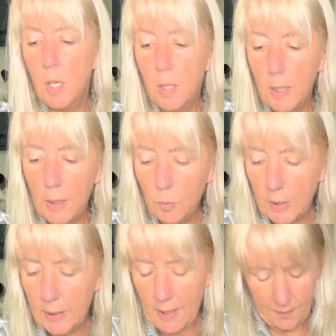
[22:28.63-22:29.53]
And we're
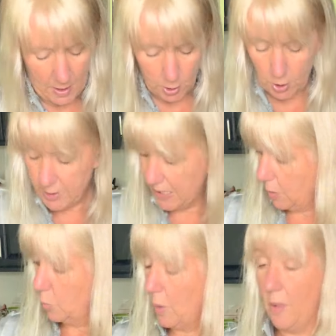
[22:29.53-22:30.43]
gonna let that cook
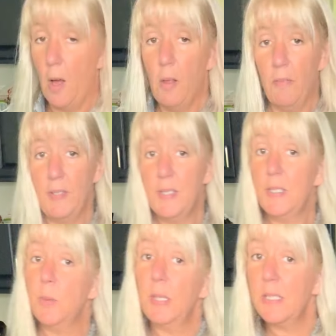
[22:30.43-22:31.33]
down while all of this is
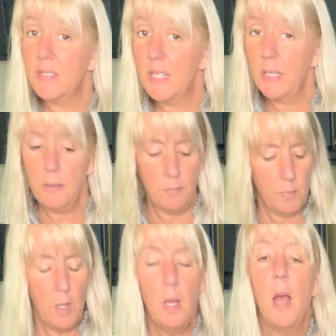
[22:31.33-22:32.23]
doing its thing.
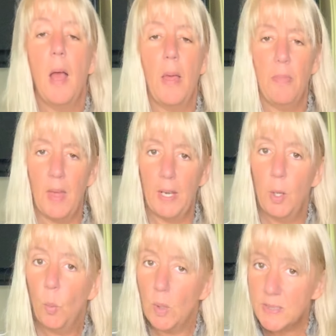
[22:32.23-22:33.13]
And then
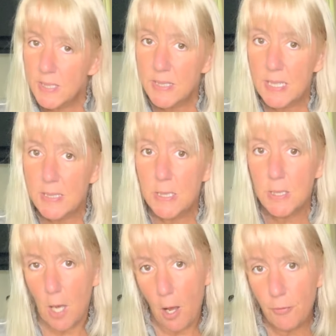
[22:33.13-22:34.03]
once it's nice and
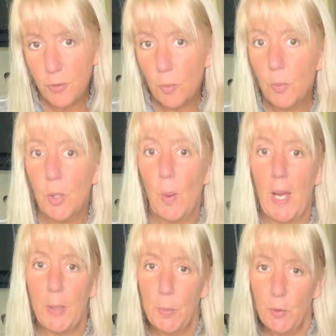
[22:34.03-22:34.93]
soft, we'll go ahead
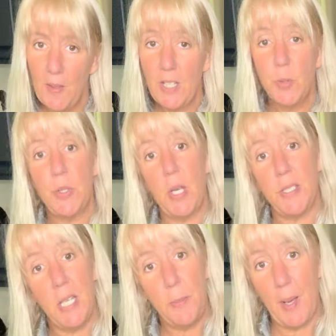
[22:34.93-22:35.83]
and move that to a
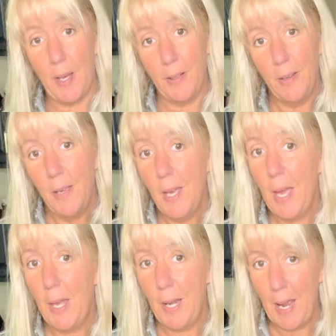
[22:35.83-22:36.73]
saute pan
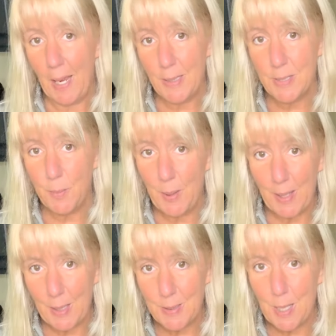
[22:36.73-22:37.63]
and add some
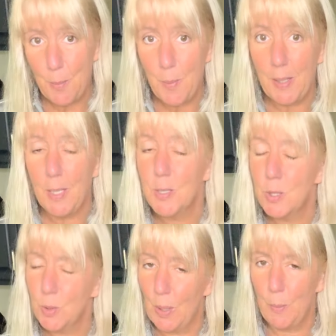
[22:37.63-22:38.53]
eggs and make
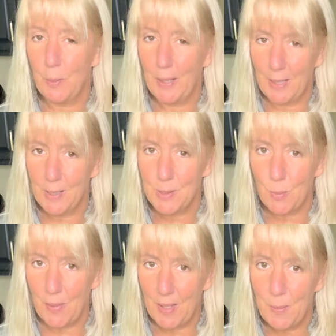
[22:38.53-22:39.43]
scrambled eggs
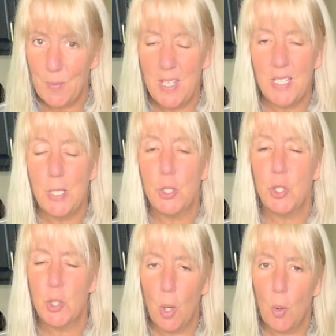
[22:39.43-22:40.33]
with it. It is
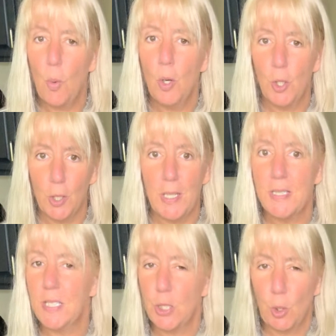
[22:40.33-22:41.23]
so good. It's
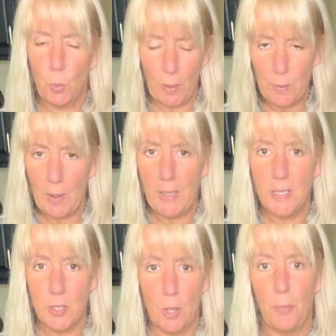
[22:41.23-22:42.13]
such a great way to
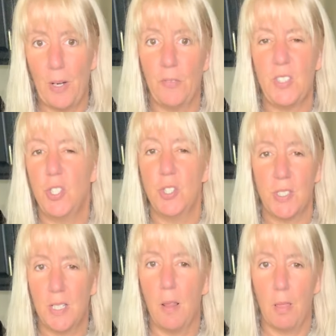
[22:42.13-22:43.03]
start breakfast. You're just
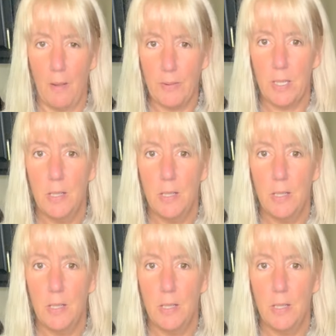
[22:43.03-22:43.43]
gonna love it.